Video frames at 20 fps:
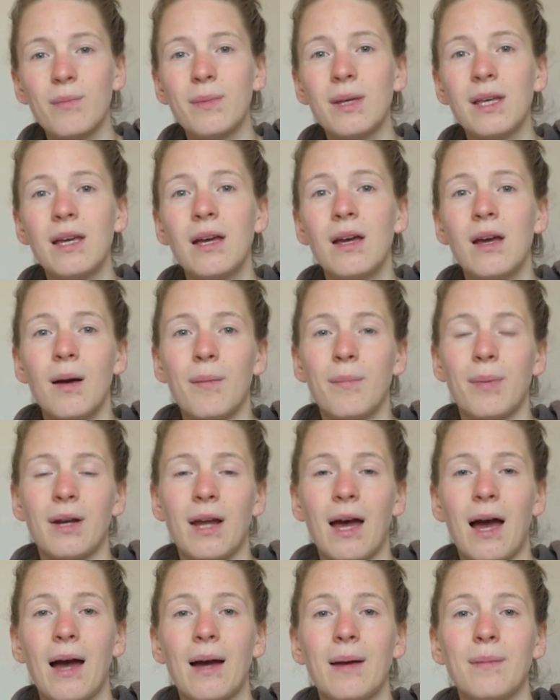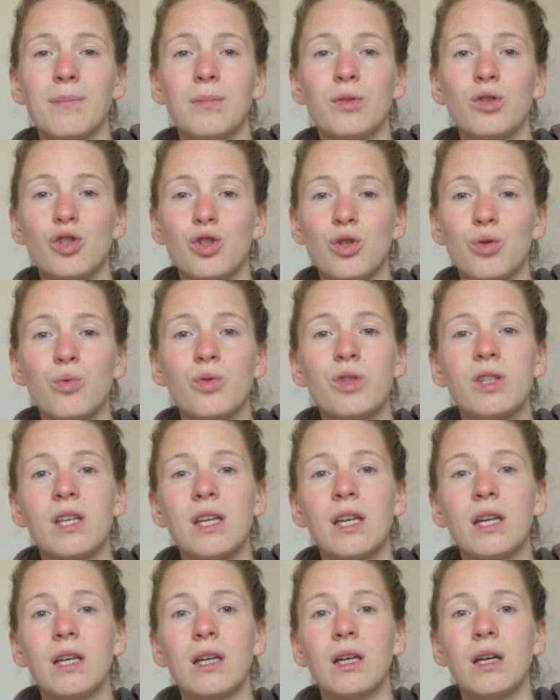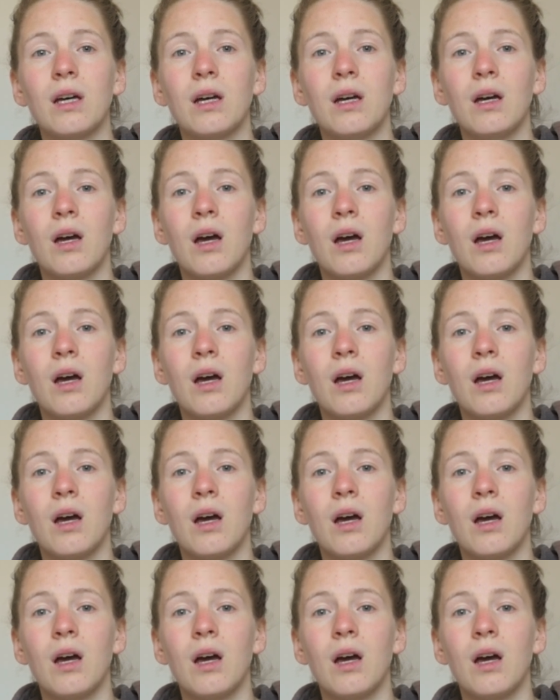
me, but I'm choosing